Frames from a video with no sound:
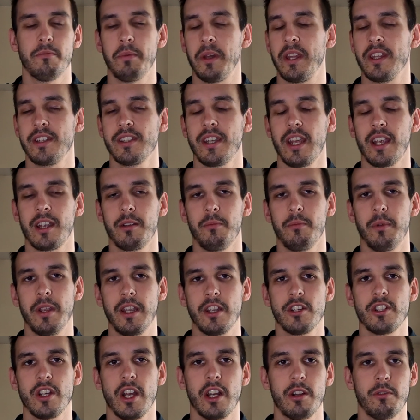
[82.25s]
by the second week of
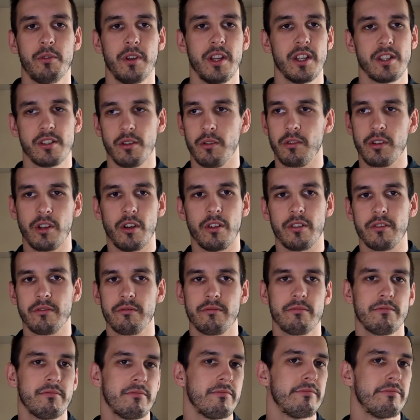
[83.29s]
January, it's all gone,